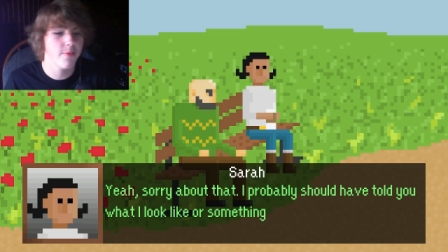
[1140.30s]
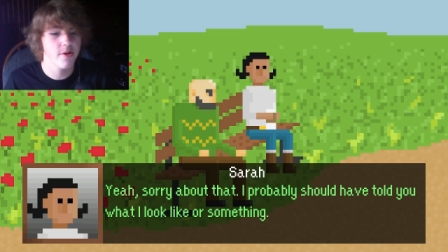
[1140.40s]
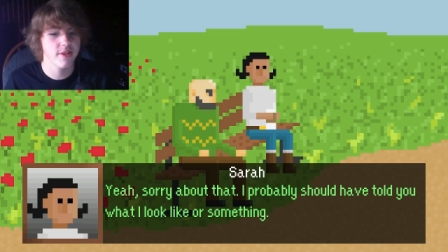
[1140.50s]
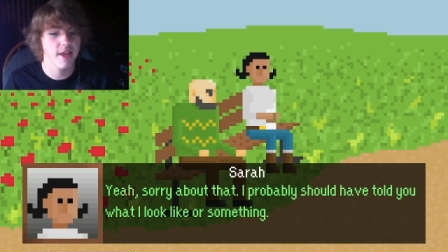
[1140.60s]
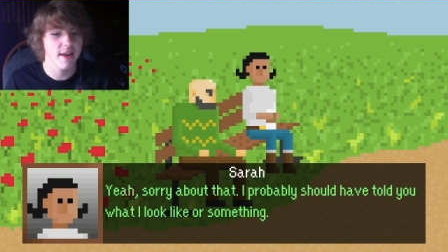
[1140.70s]

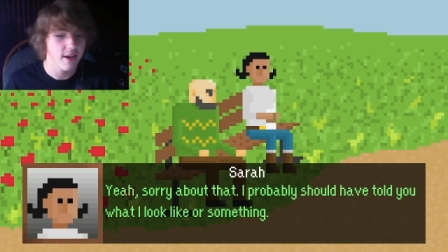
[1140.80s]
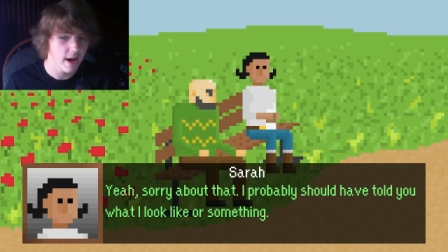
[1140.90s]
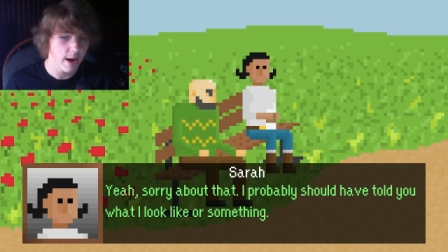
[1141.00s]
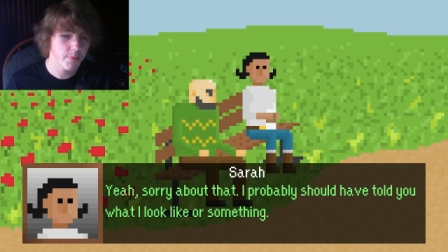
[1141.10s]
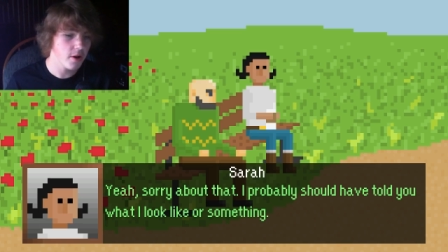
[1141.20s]
about that.
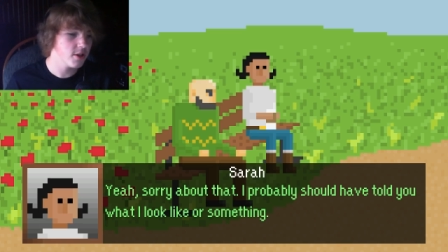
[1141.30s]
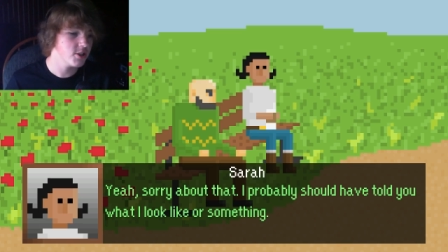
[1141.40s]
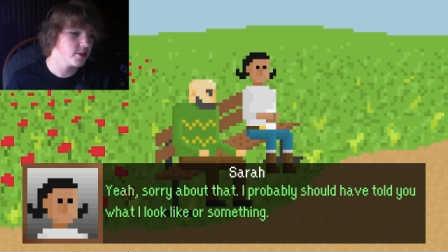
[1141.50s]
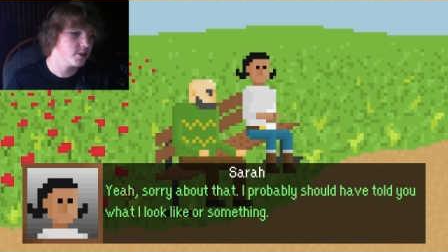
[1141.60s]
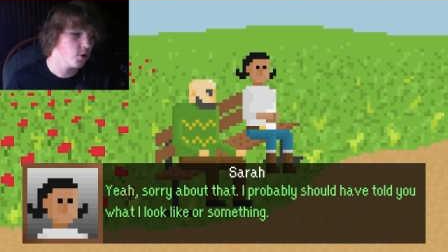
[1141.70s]
I probably
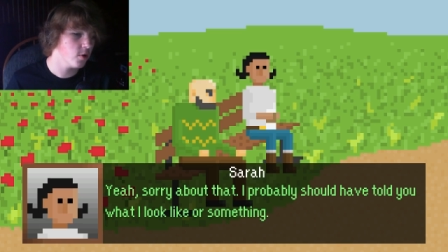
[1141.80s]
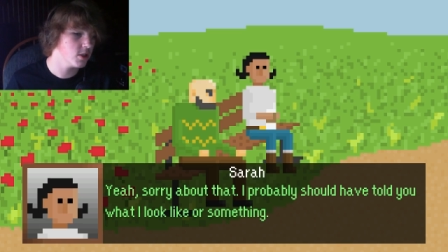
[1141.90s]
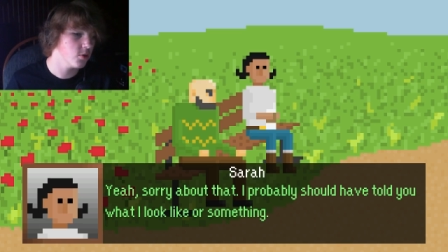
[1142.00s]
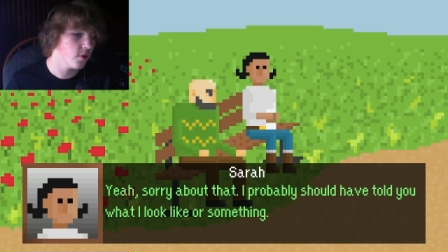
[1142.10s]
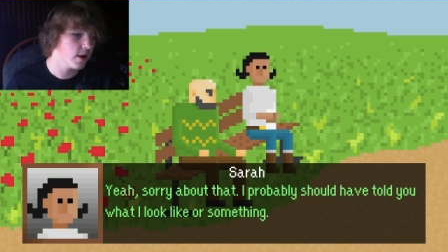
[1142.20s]
should have told
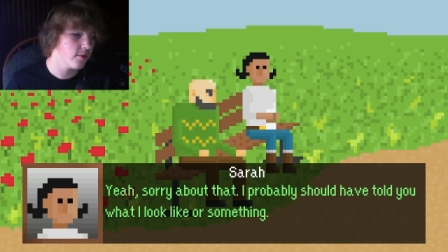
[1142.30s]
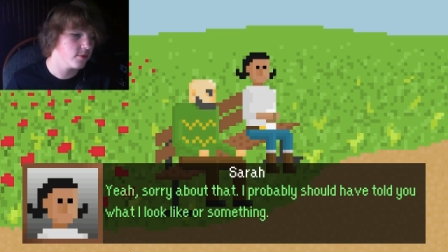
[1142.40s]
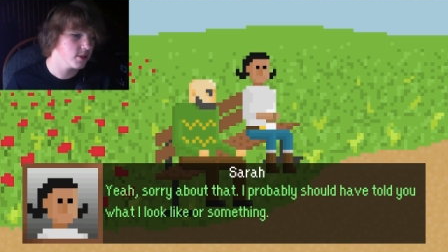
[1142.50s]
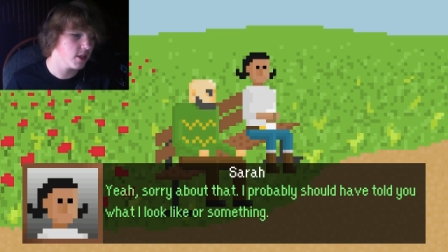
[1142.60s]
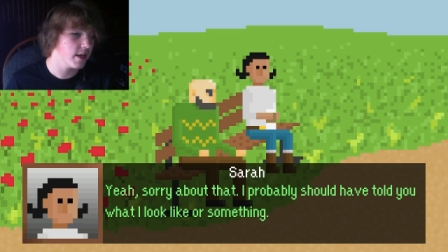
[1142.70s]
you what I
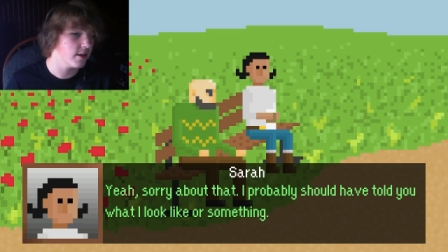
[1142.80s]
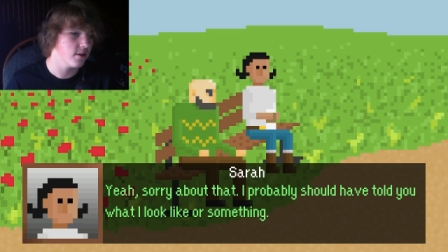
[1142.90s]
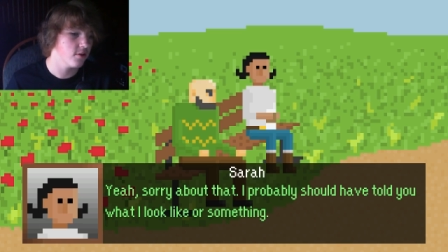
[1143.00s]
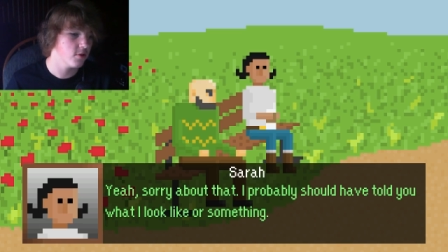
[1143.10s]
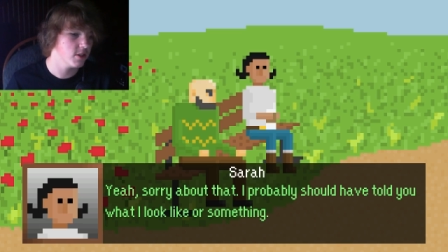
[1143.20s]
was like
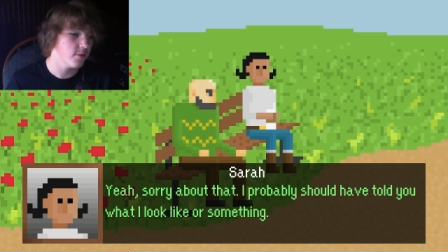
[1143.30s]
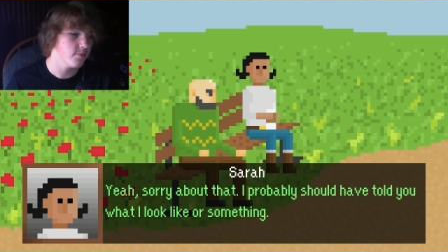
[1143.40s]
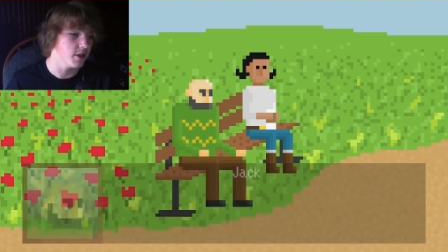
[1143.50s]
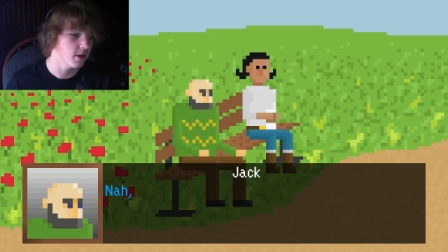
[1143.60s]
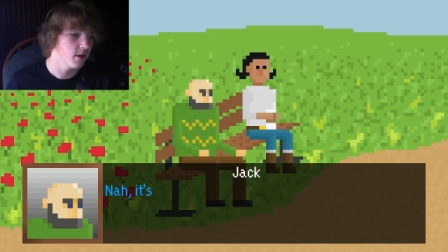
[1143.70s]
or
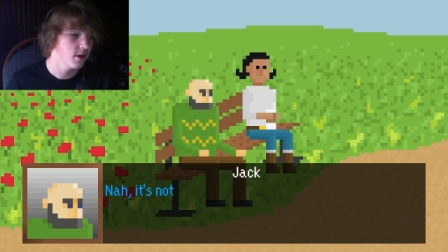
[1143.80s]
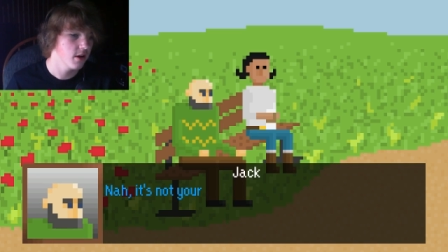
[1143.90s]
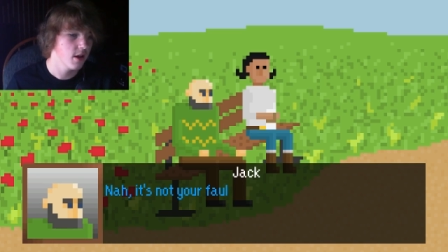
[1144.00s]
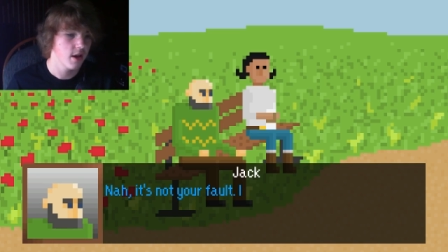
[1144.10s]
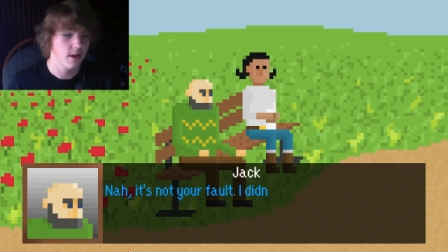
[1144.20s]
something.
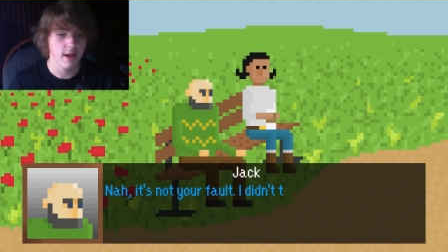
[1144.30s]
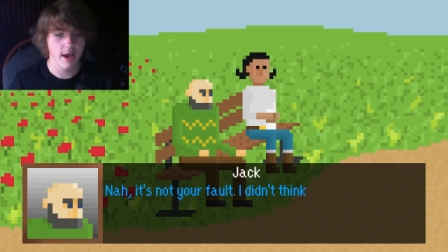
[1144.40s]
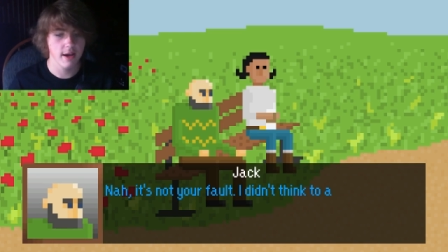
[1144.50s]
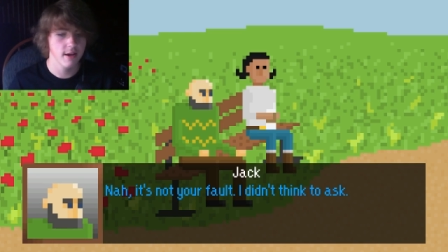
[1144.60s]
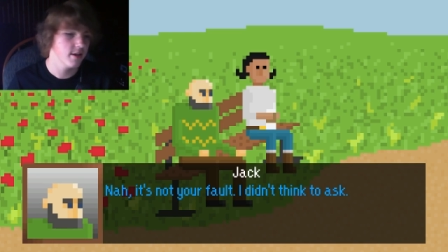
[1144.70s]

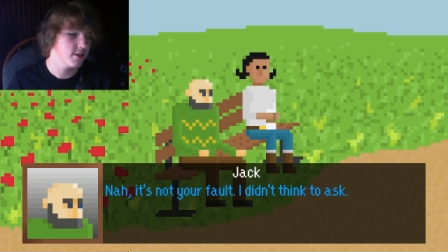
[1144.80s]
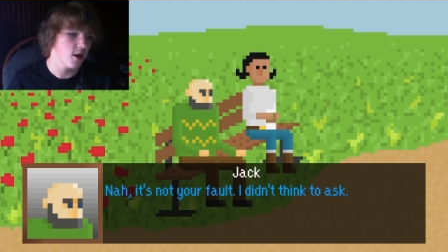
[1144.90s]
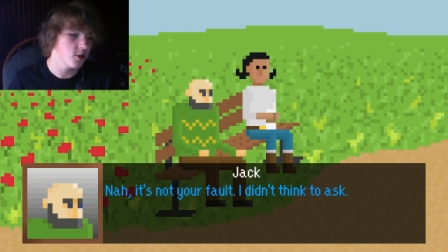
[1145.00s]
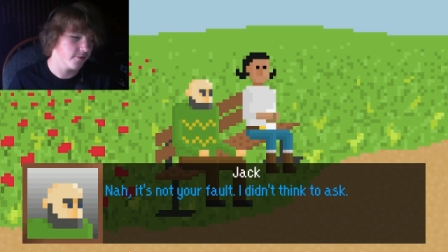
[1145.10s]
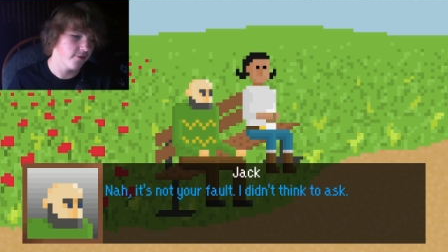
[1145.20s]
Nah, that's
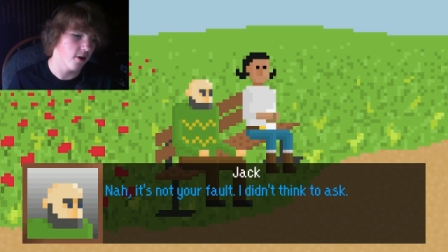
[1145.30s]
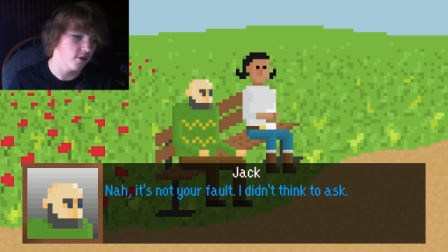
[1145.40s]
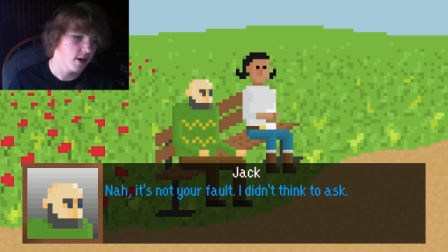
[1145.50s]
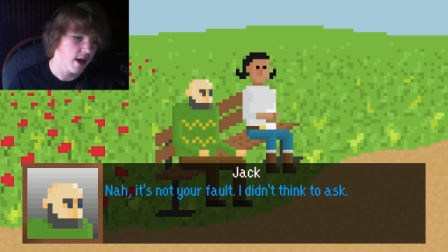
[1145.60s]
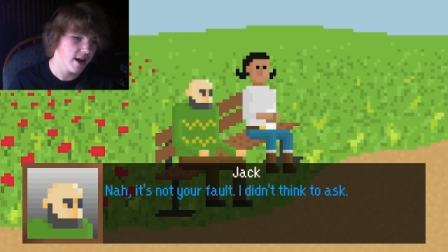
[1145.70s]
not your
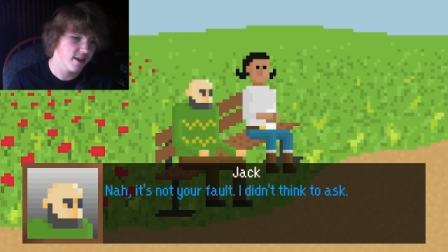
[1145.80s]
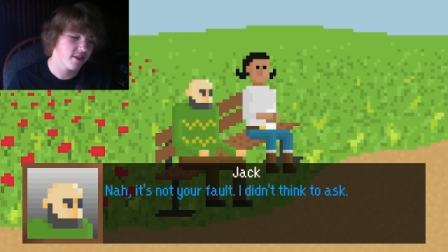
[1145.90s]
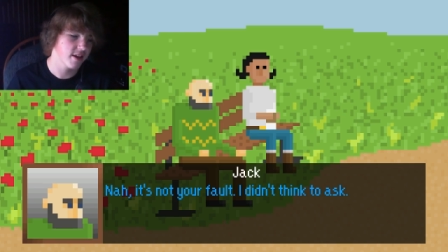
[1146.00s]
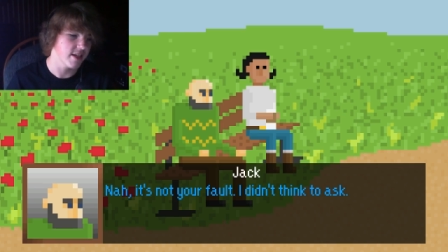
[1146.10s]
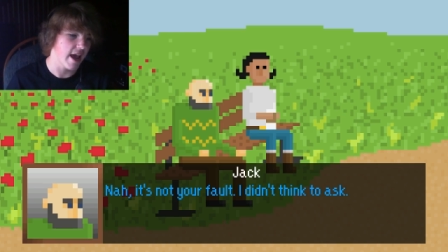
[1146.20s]
fault. I didn't
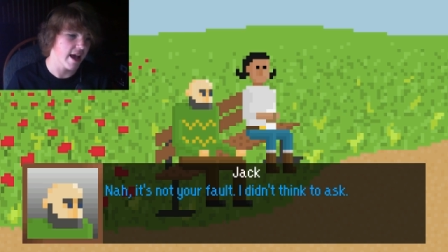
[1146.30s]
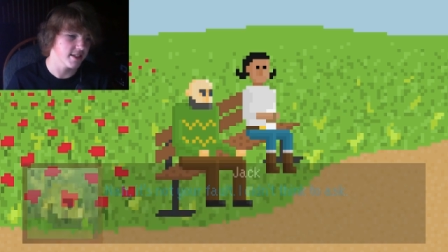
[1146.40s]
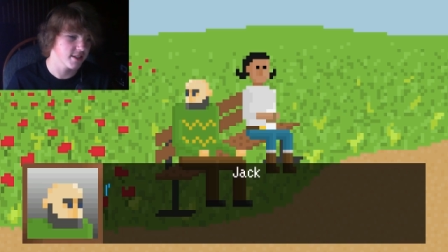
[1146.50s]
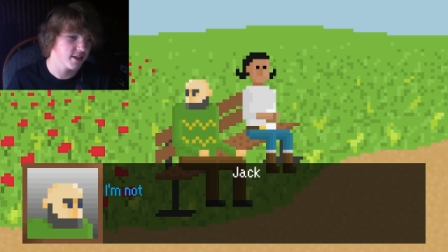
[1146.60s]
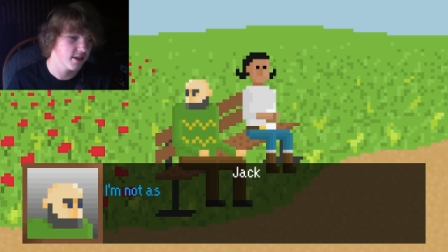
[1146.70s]
think to
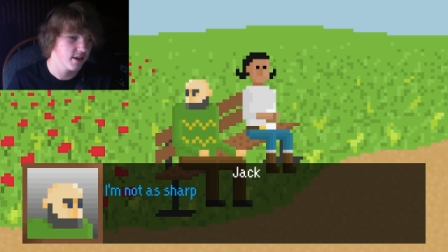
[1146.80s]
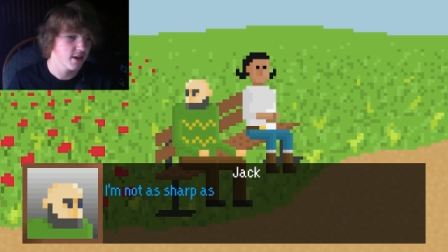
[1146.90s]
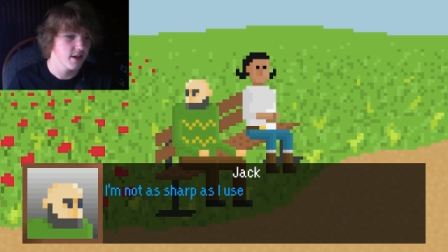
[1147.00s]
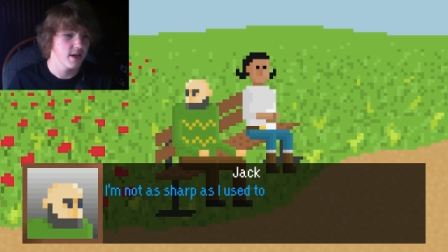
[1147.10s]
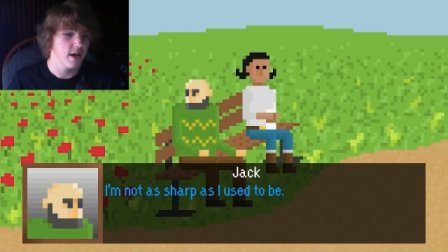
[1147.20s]
ask.
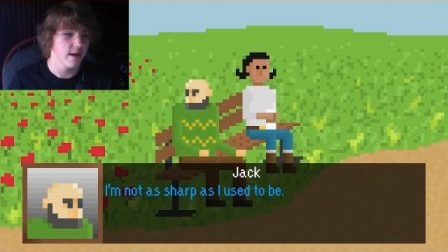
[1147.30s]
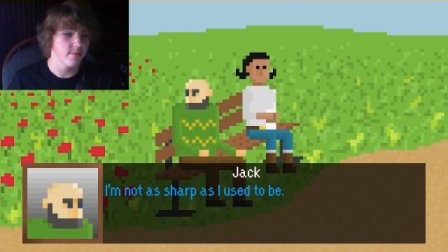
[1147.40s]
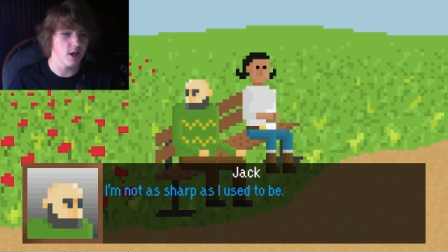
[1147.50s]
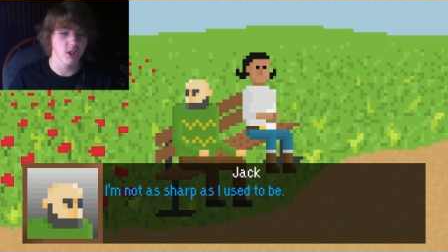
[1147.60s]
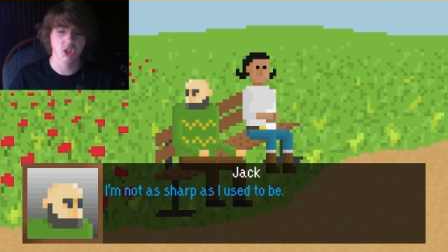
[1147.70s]
I'm
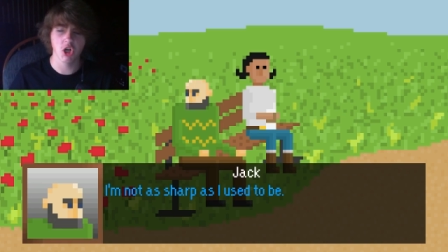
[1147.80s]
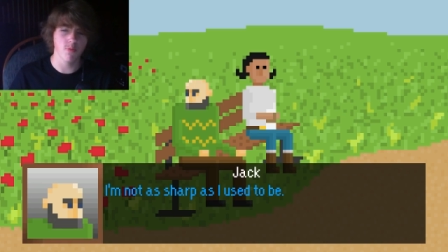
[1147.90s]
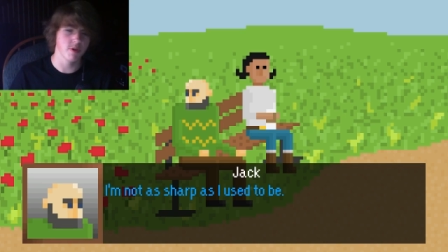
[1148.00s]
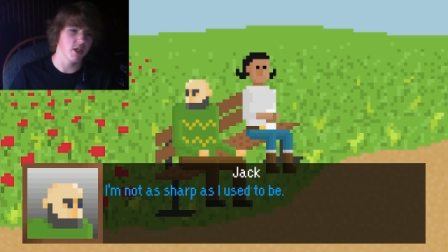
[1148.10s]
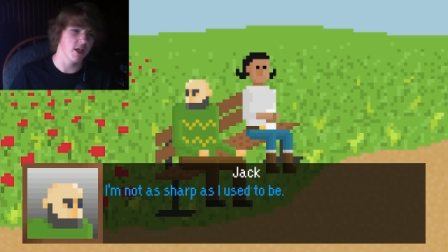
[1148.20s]
not as
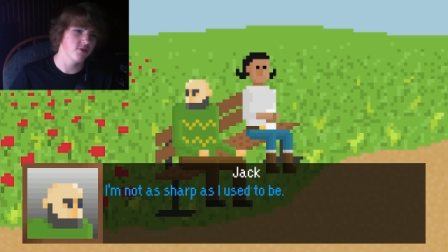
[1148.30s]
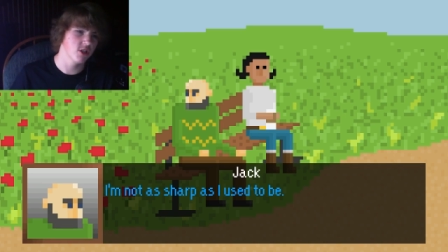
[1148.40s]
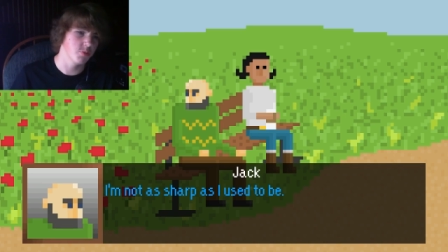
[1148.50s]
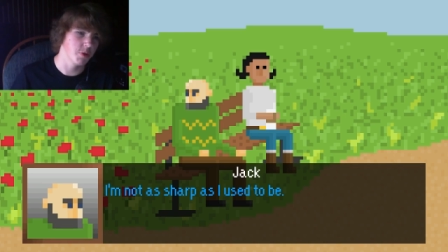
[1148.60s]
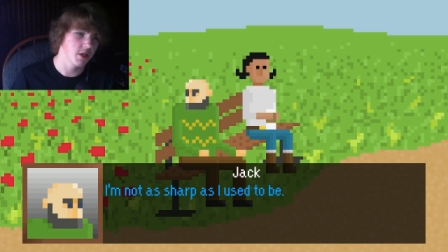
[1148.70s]
sharp as I
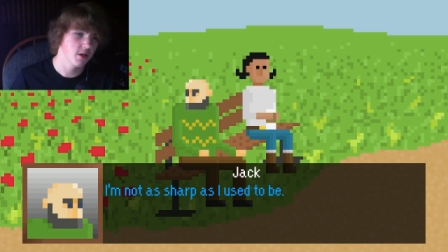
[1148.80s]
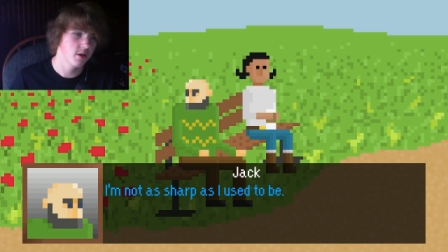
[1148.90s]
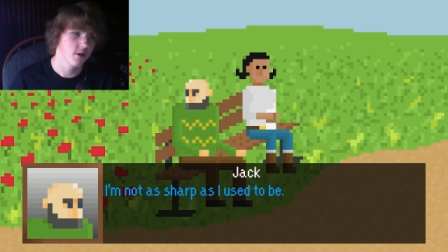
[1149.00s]
used to be.